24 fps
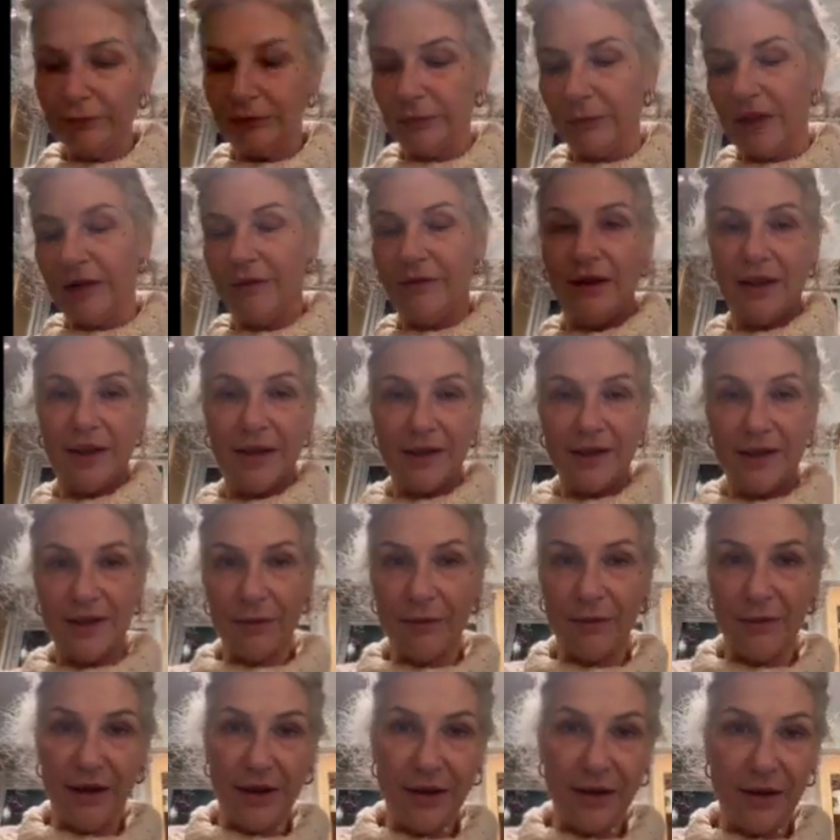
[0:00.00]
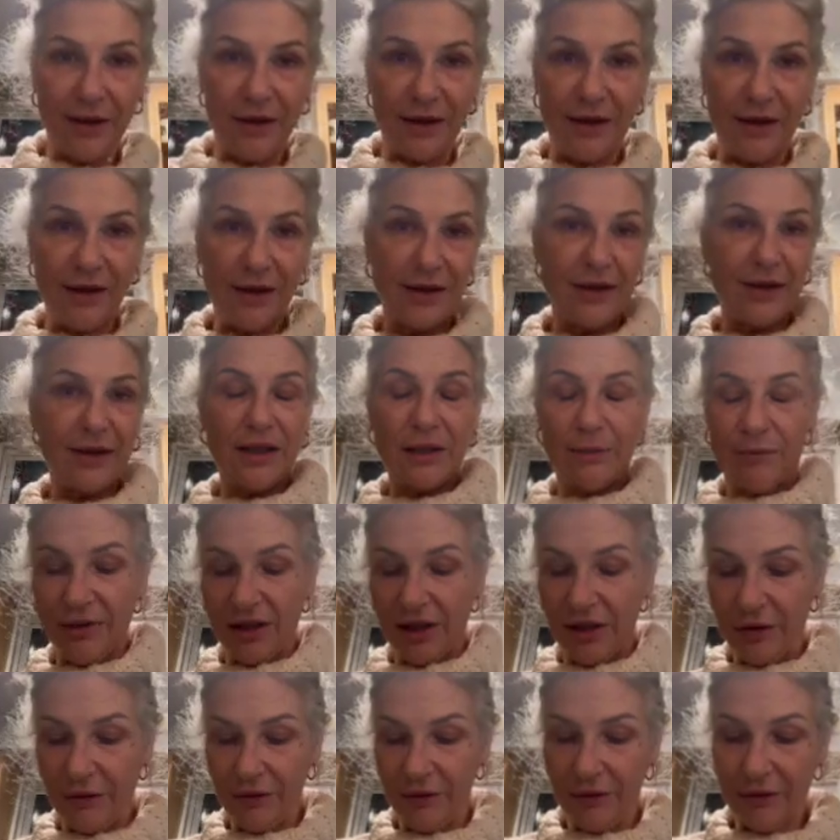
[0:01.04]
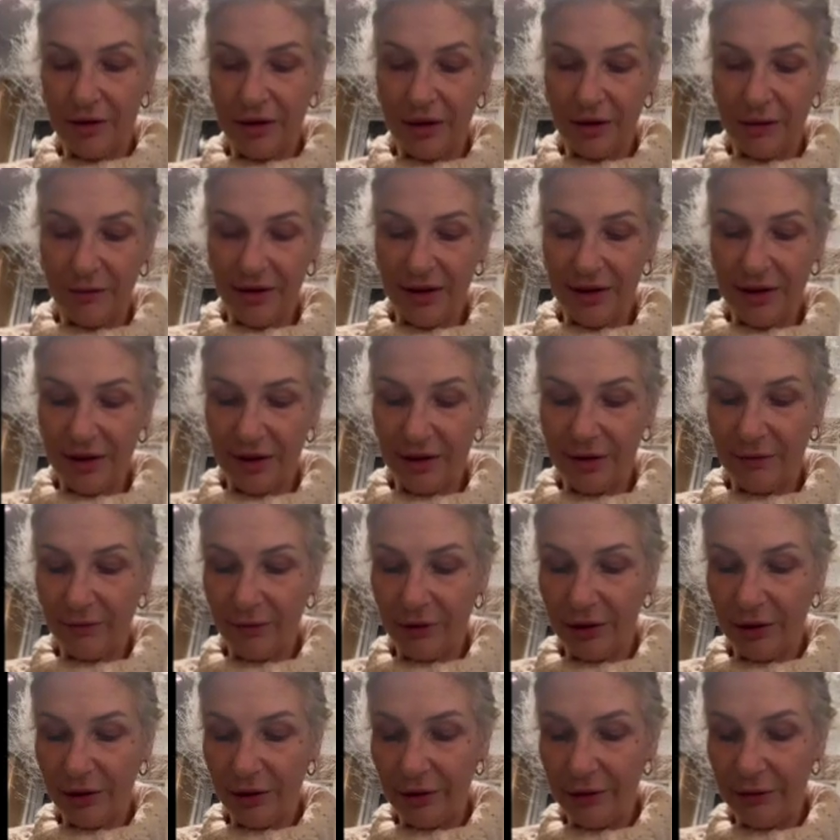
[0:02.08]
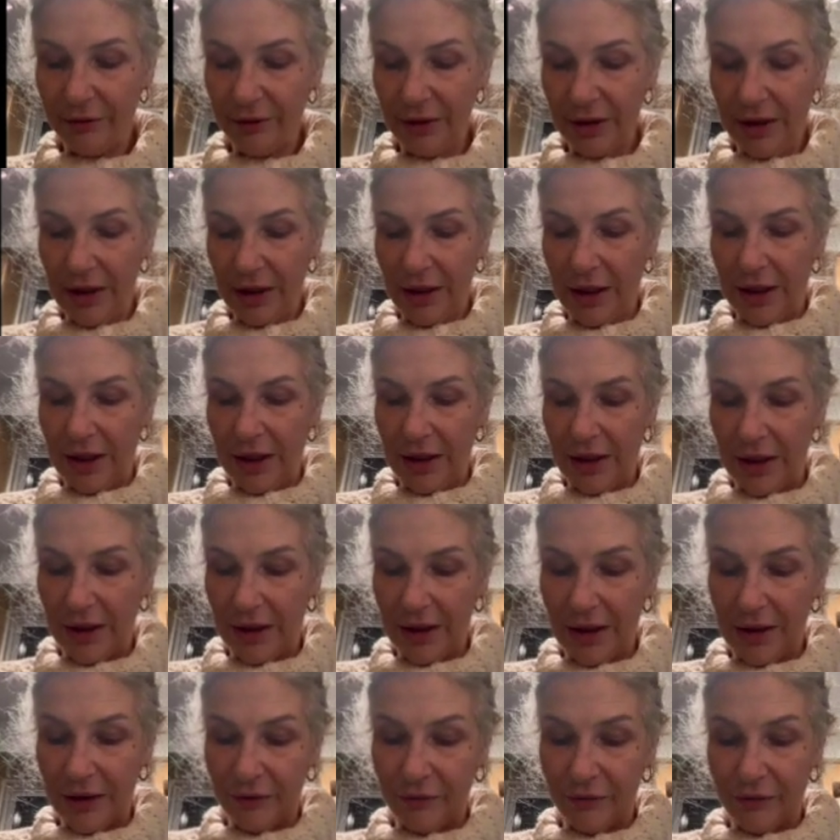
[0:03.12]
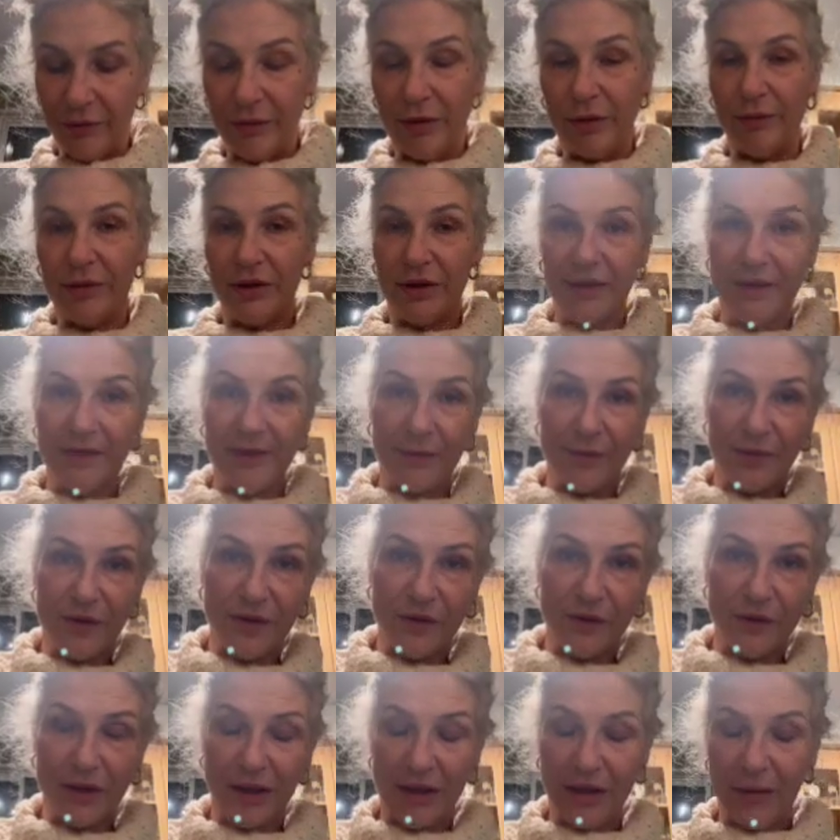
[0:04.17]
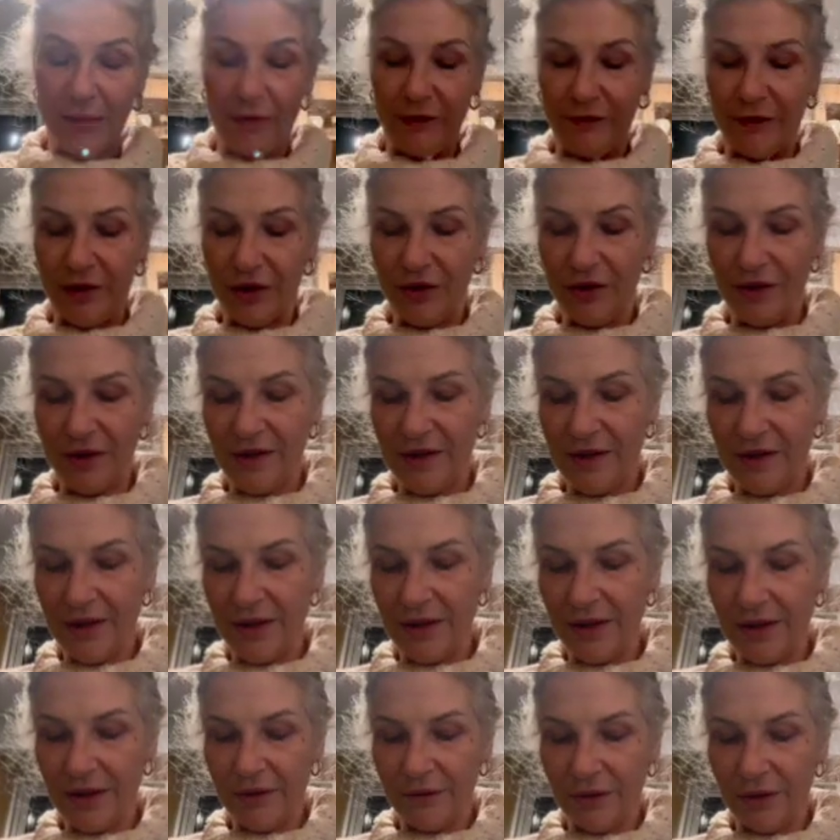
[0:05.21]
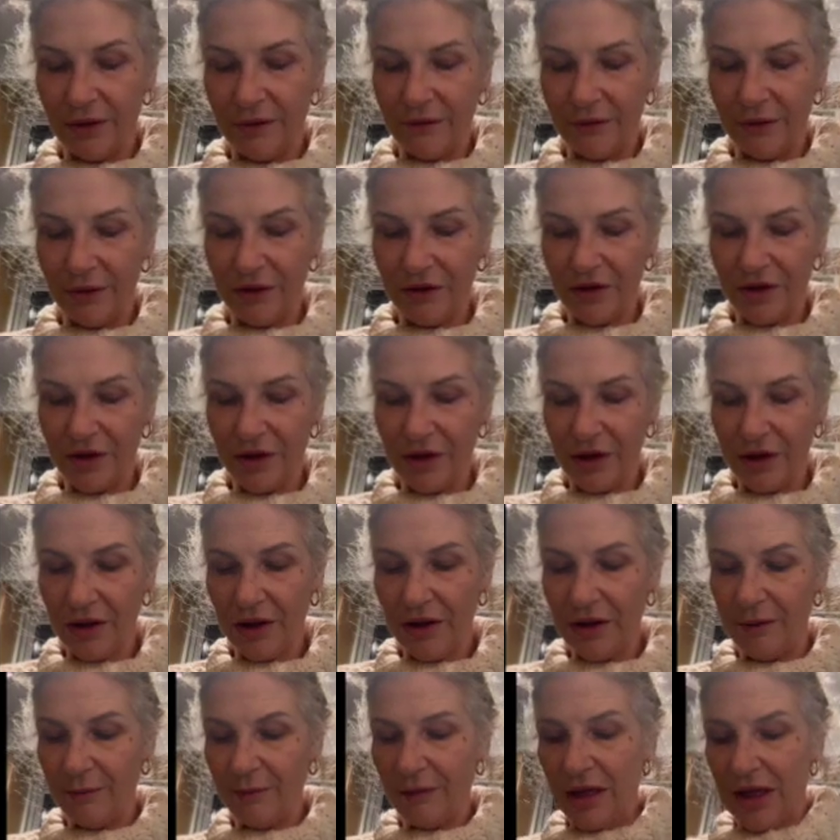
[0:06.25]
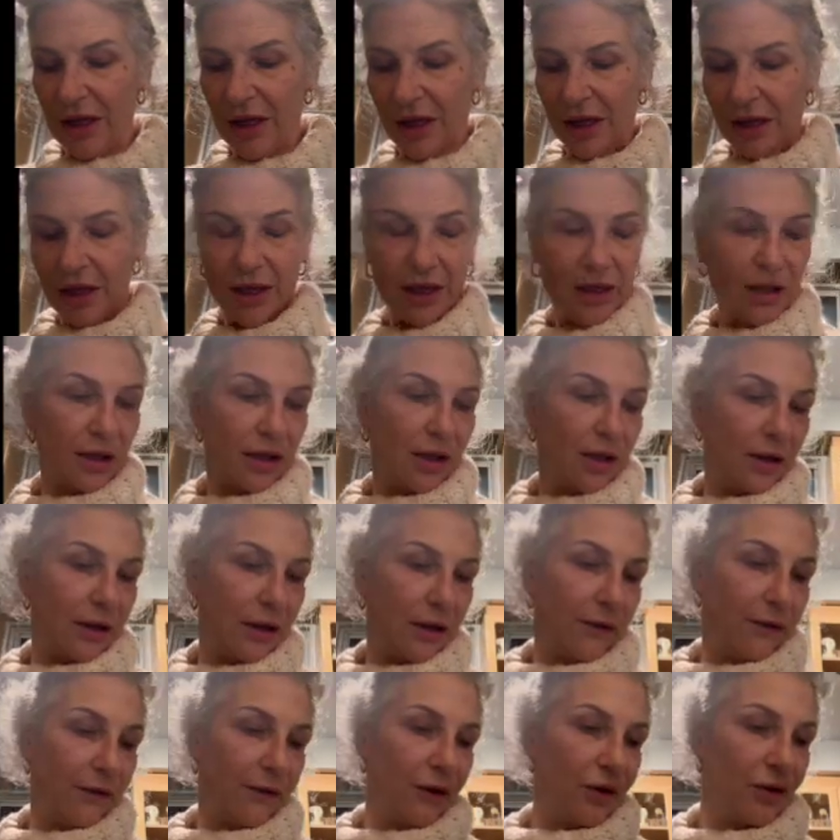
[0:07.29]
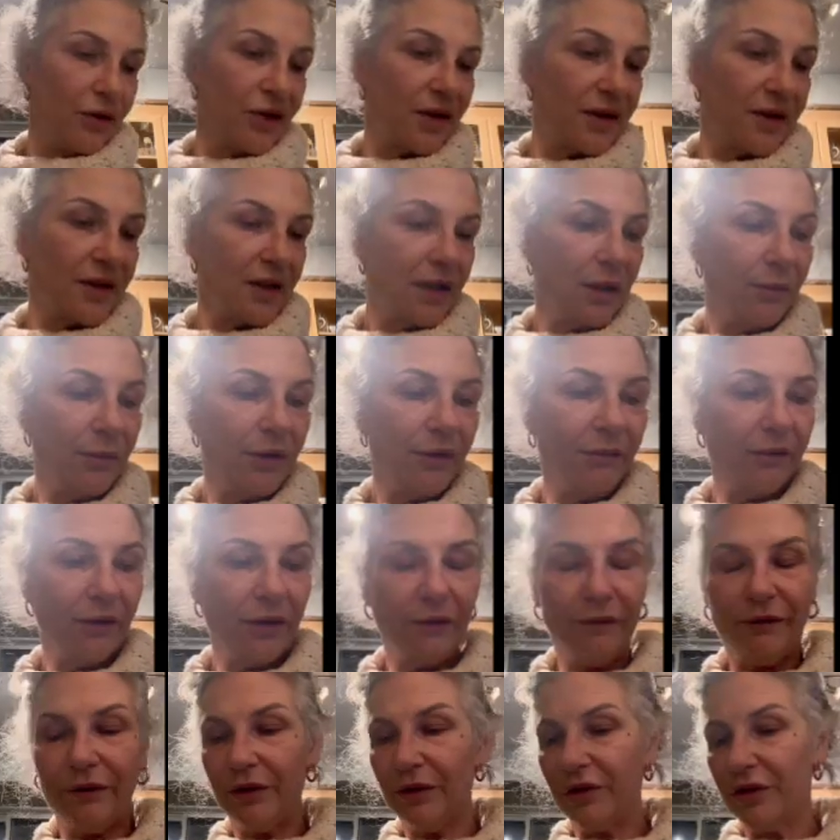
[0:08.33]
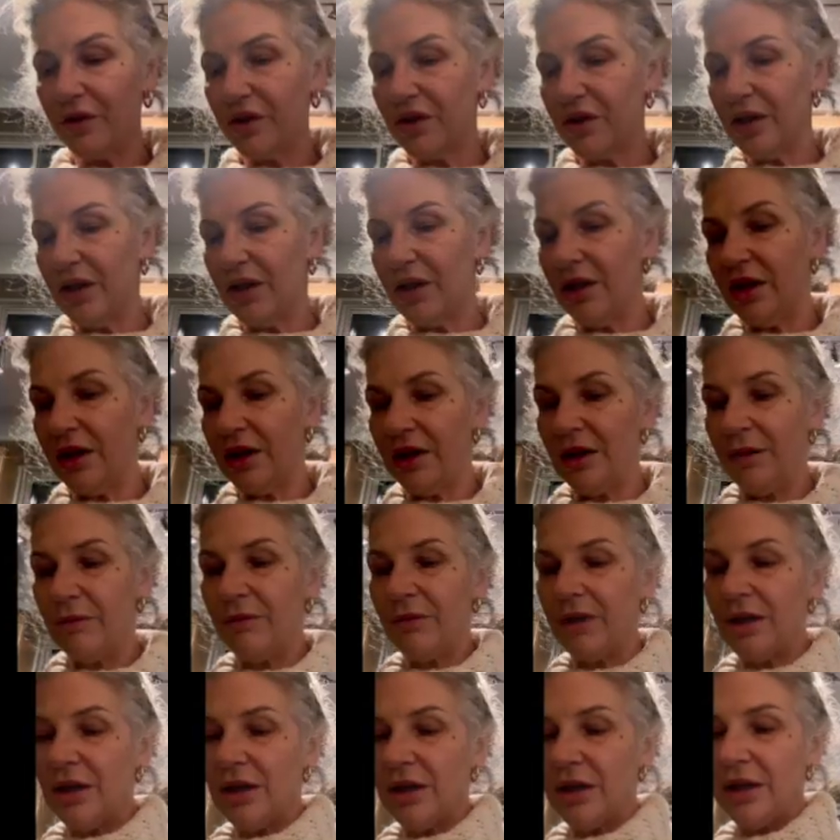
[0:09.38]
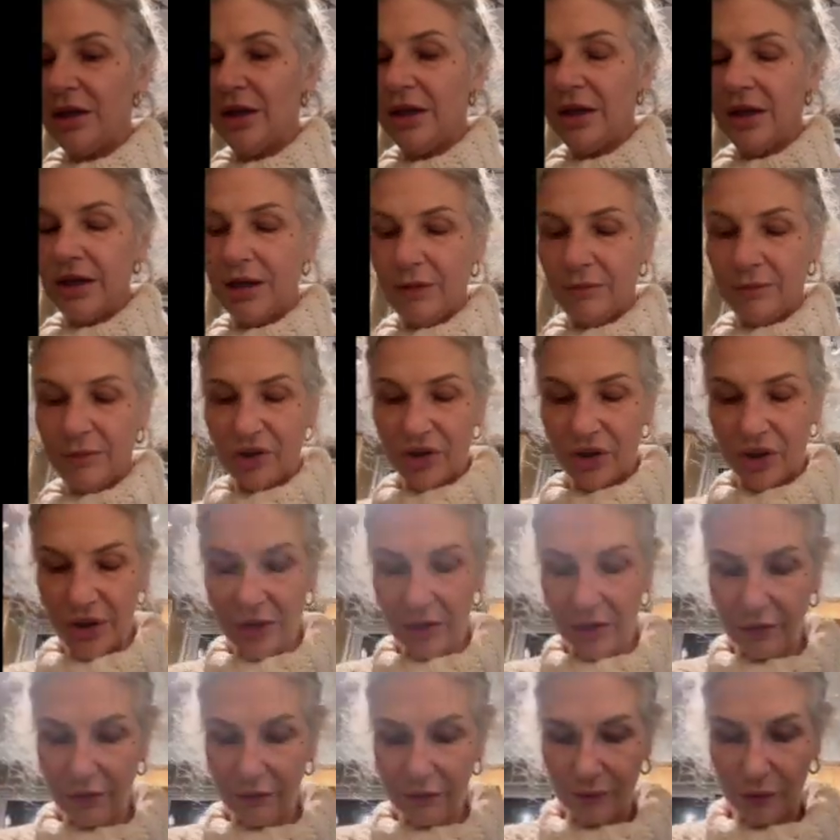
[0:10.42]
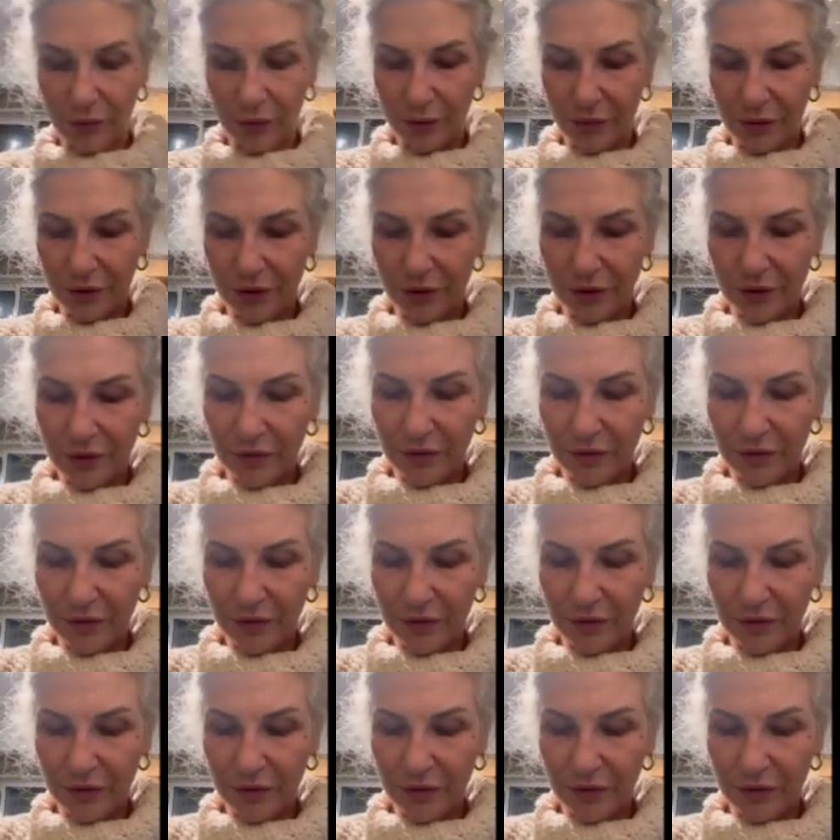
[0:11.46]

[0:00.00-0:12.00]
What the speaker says: If you get something out of this, let me know. Comment down below. Remember to subscribe if you're just seeing this for the first time. If you're just coming for the first time, I am a child of a hoarder